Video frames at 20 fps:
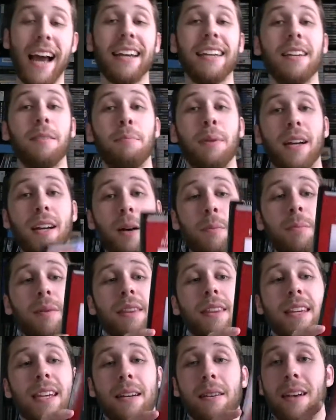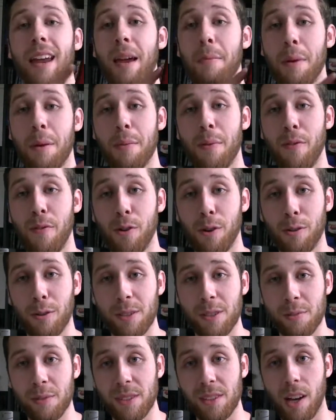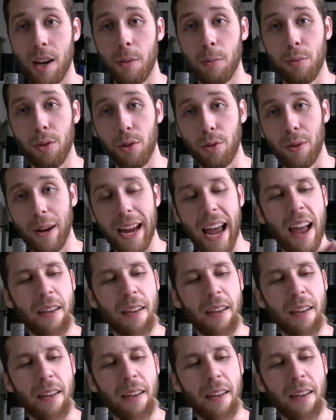I did pick up the Nightmare Before Christmas on Blu-ray.